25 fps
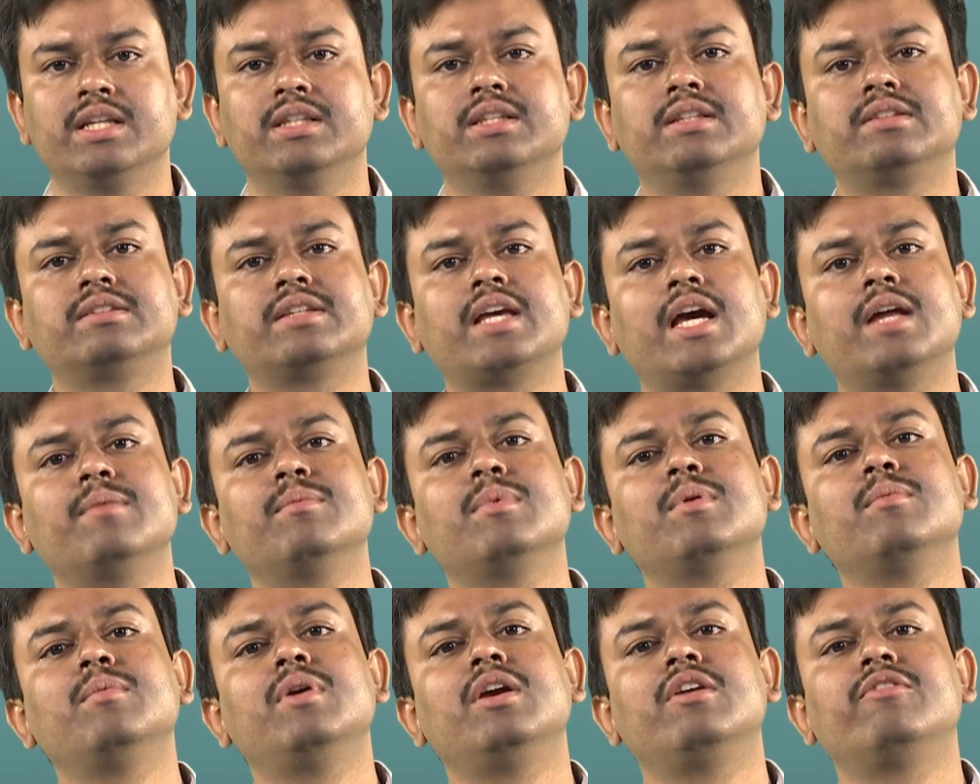this can
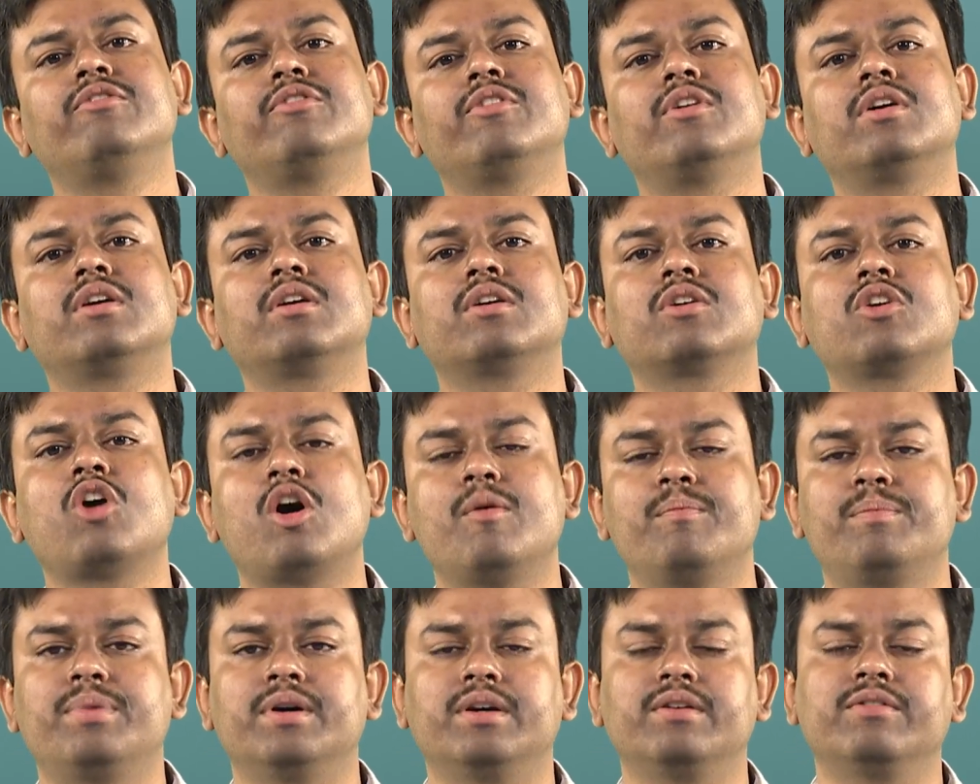be made for
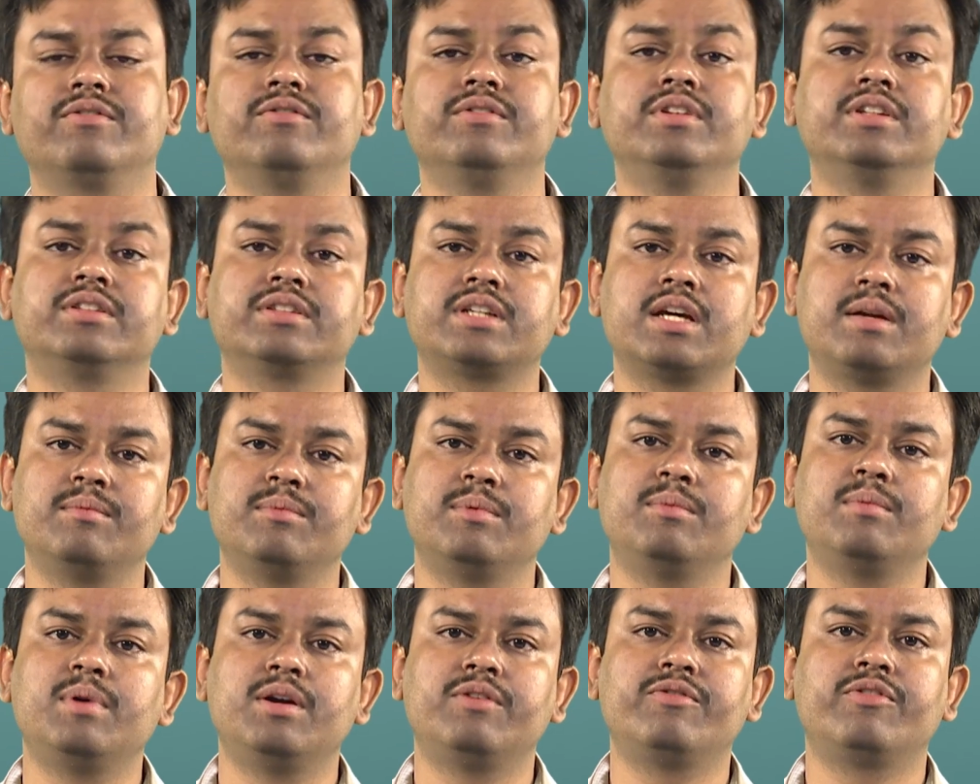copper this can be
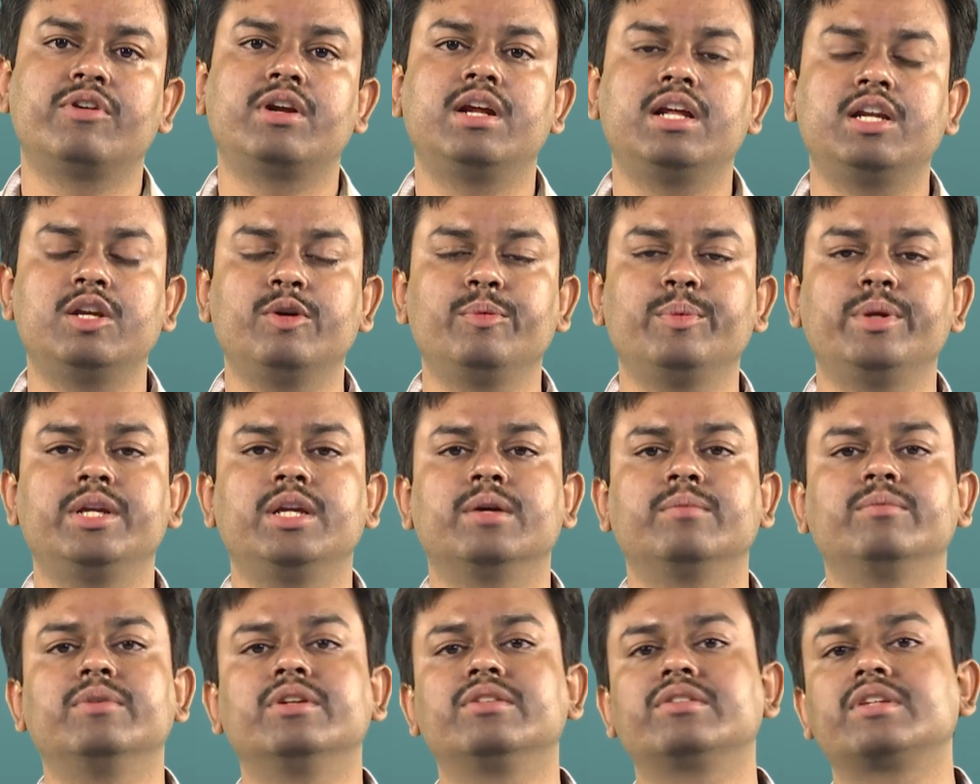made for
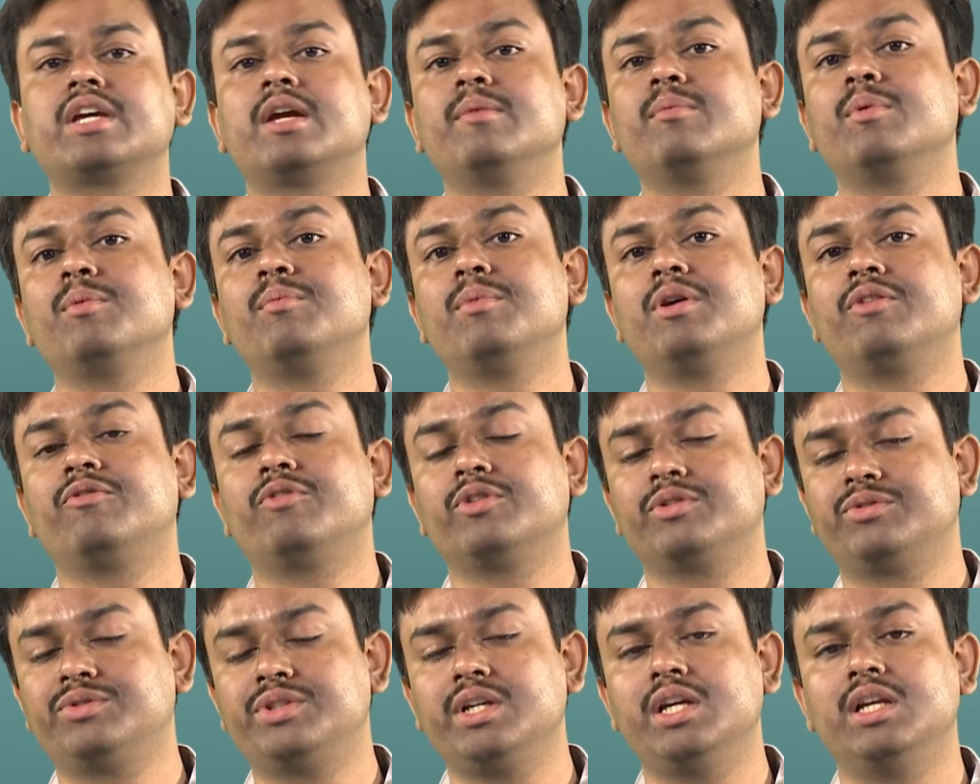aluminum this can be made for
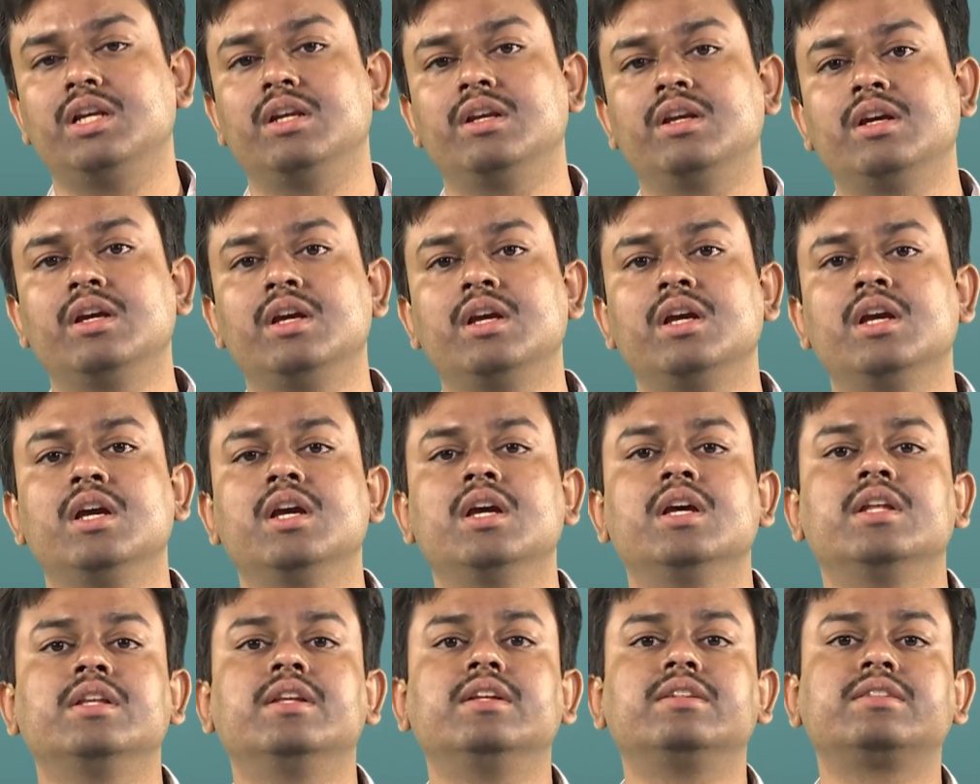steel
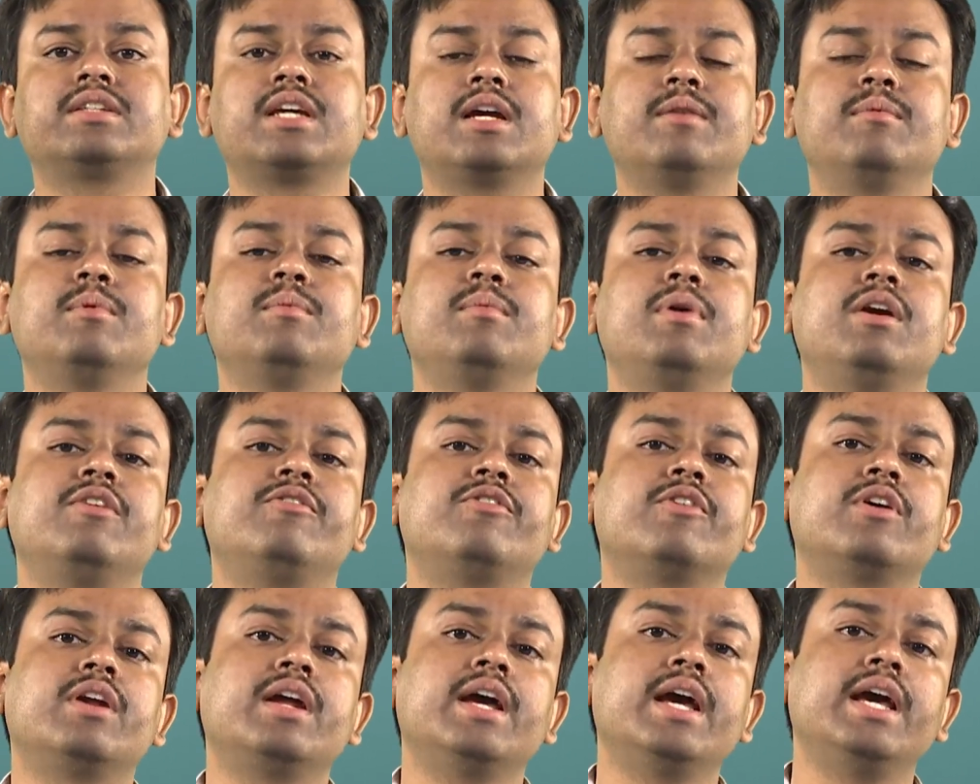this can be made
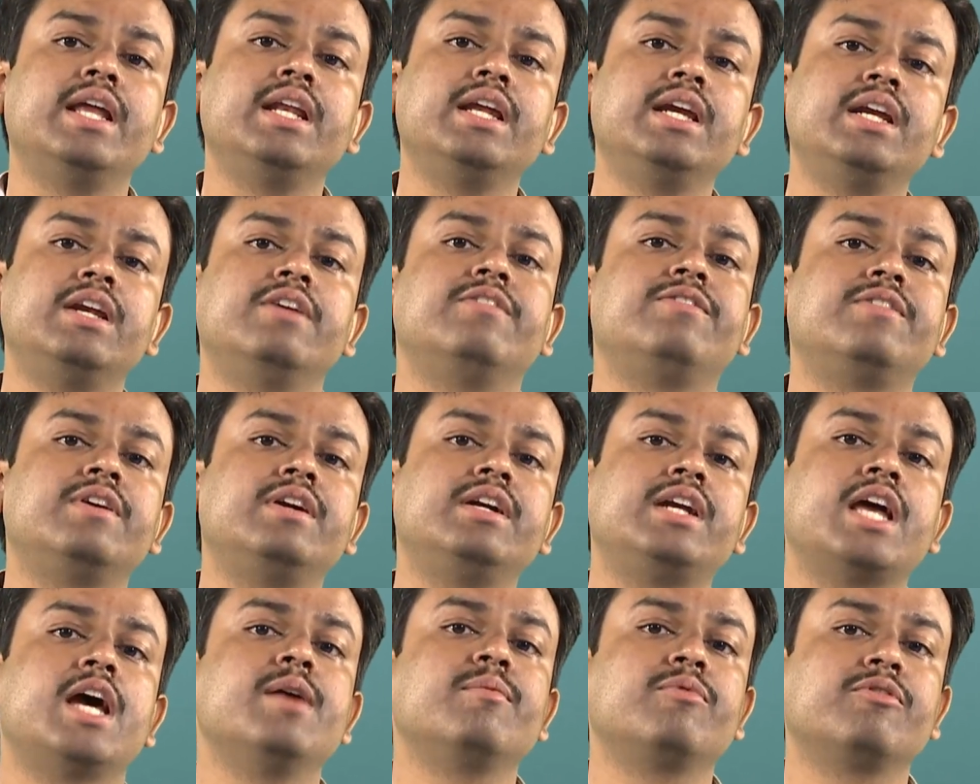for any
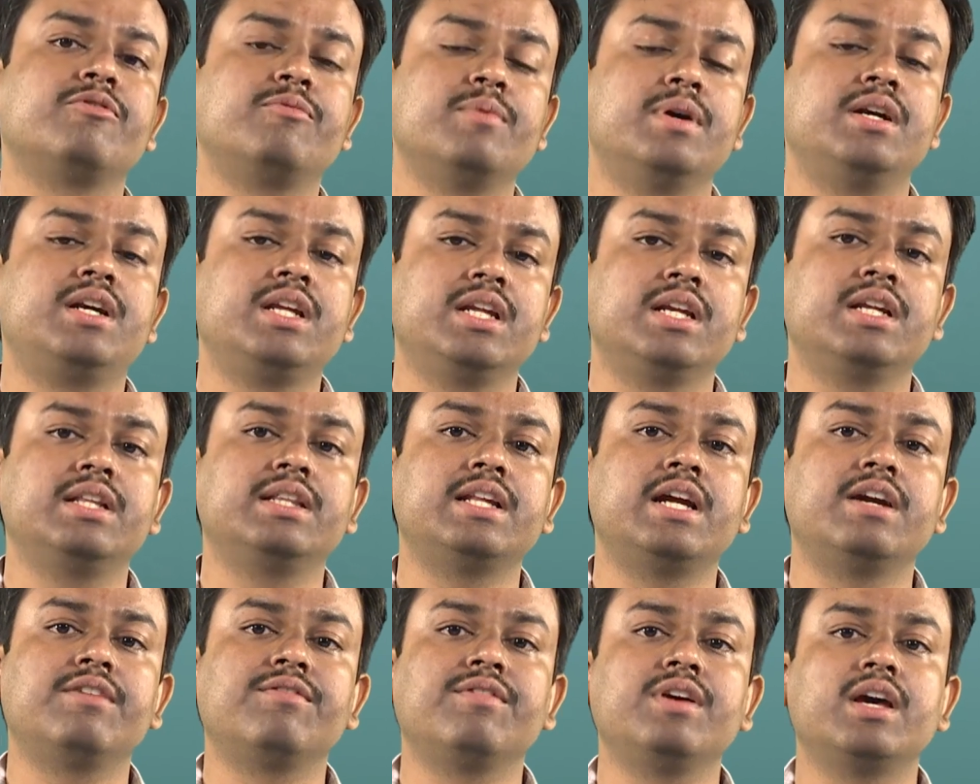different type of material
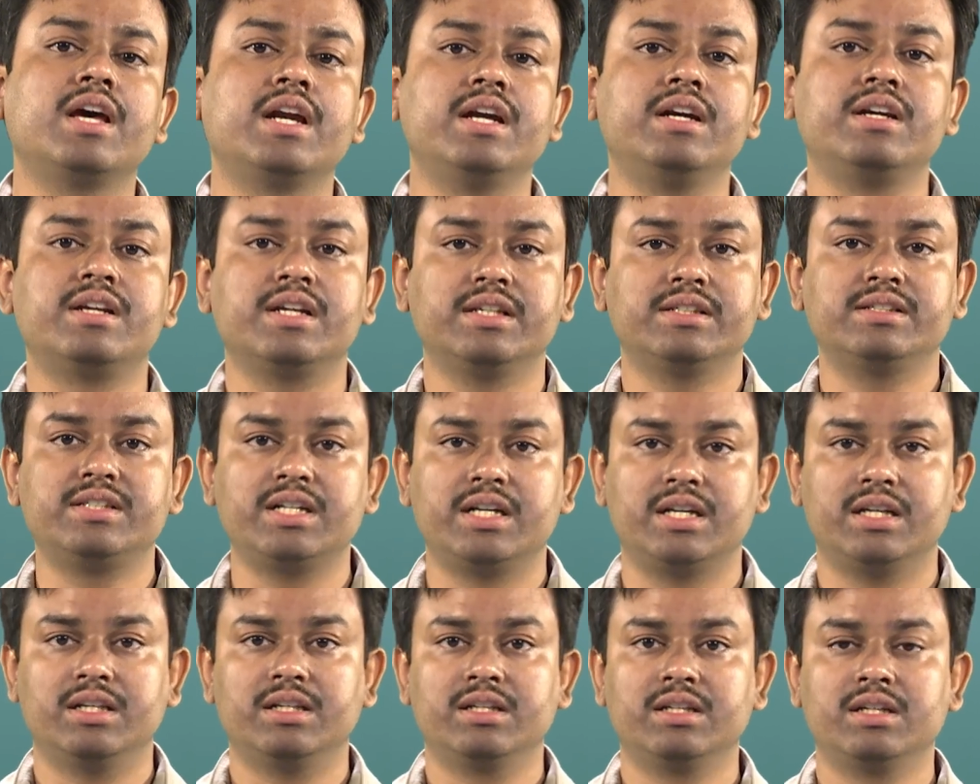that we are
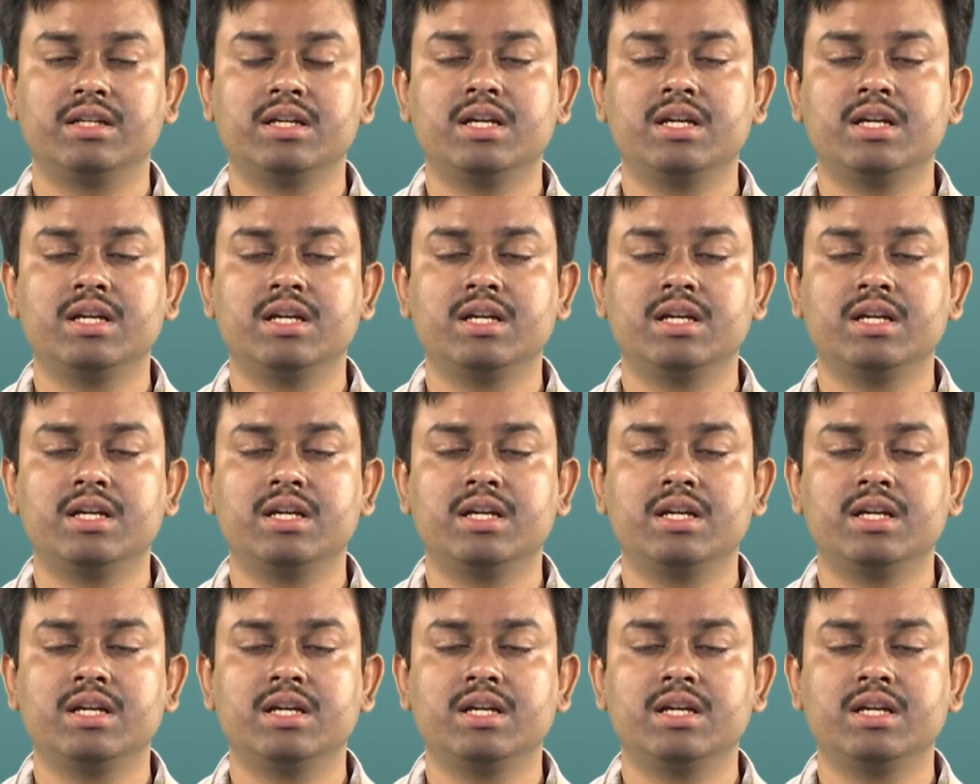interested in.